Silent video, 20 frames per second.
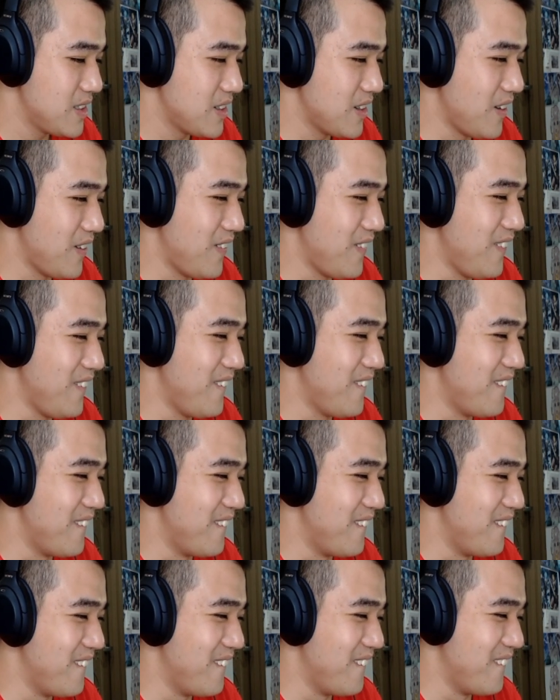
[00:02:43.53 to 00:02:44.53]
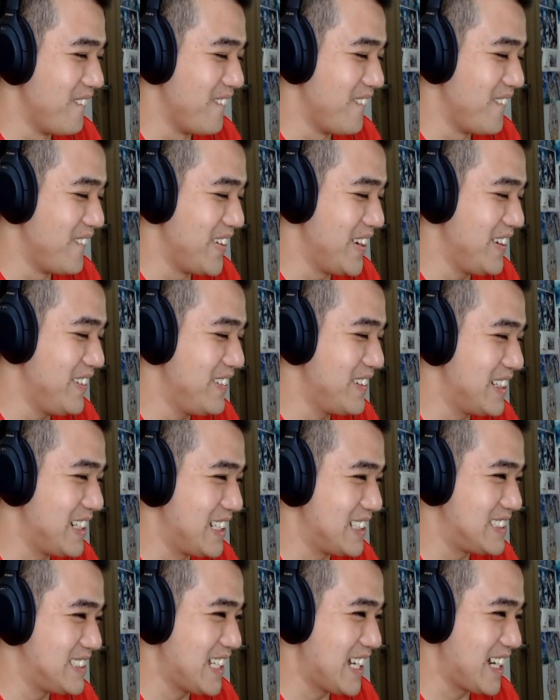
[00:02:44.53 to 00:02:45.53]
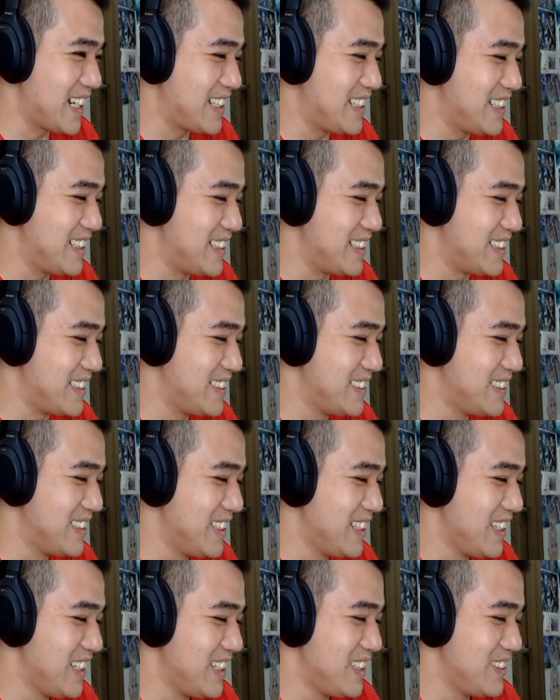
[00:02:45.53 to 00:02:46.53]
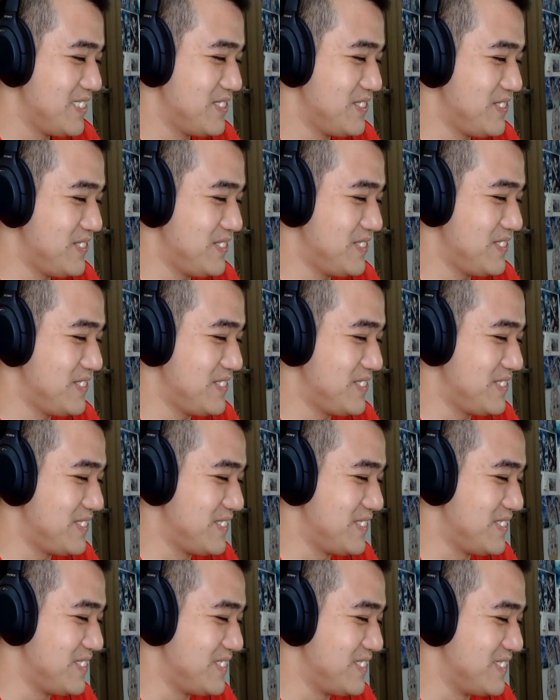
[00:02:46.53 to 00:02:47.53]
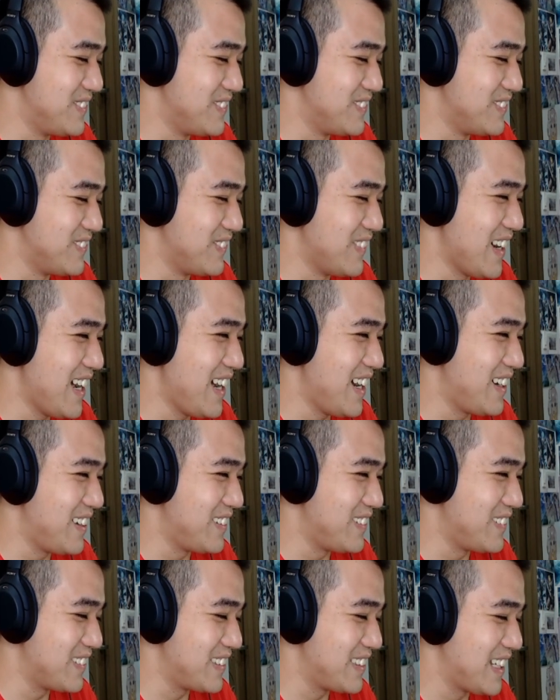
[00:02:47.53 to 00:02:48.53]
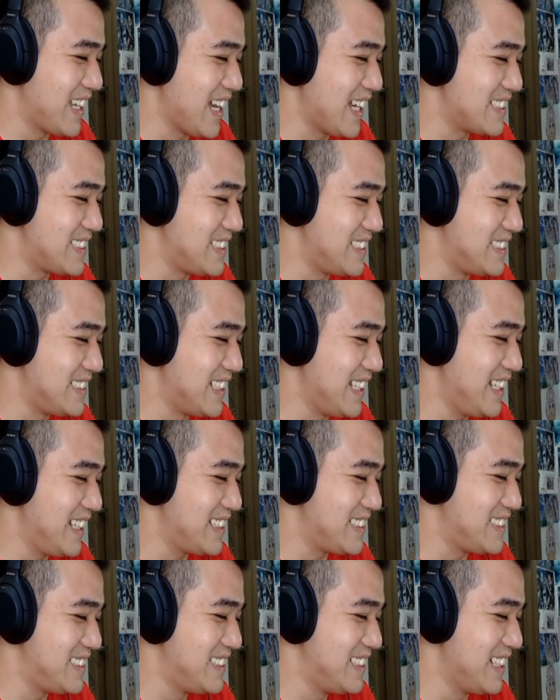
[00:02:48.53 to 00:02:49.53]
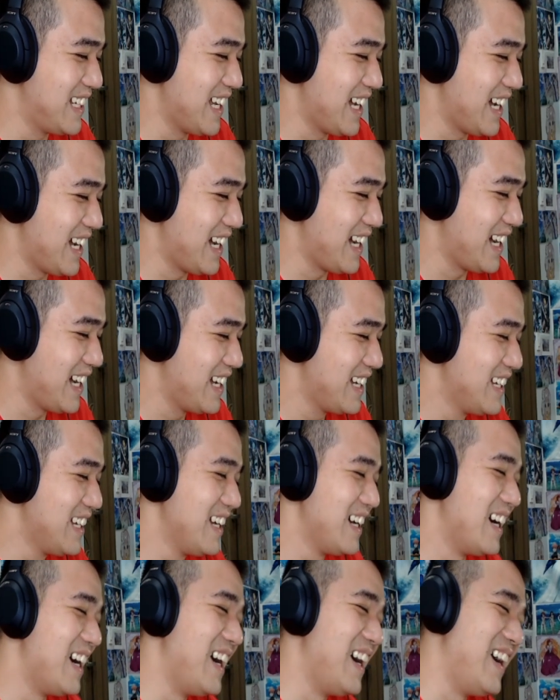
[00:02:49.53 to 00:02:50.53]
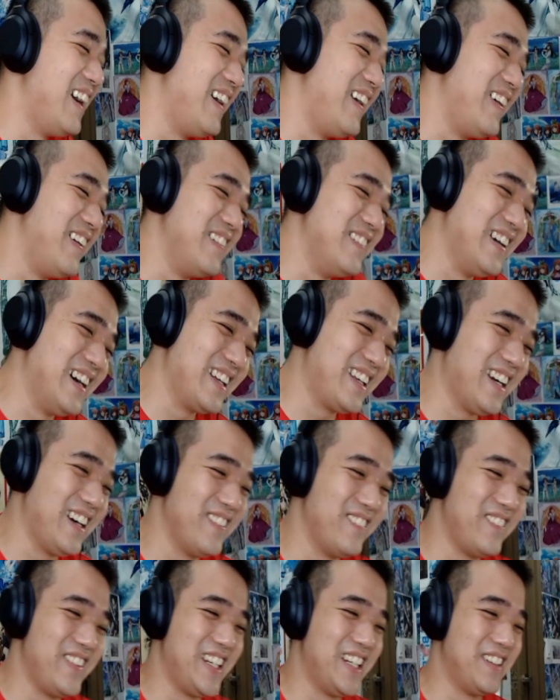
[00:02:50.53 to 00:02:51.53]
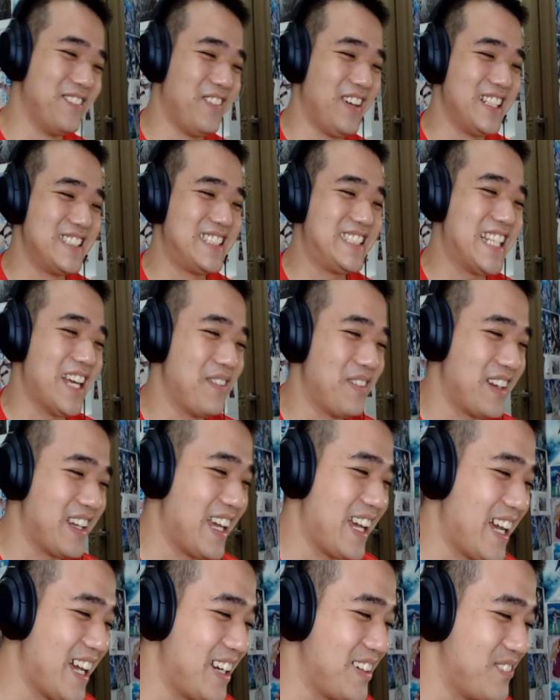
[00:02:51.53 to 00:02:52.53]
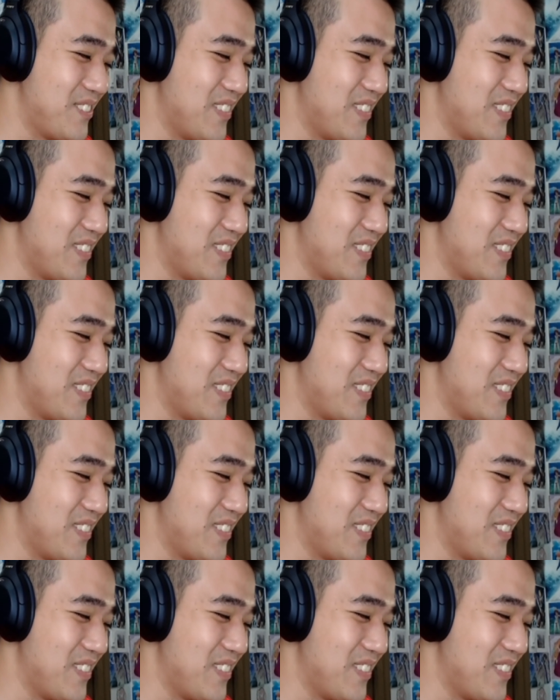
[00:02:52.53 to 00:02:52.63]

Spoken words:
Oh, will we attack here? Well, guess he did. Oh my god, Wein, one step ahead,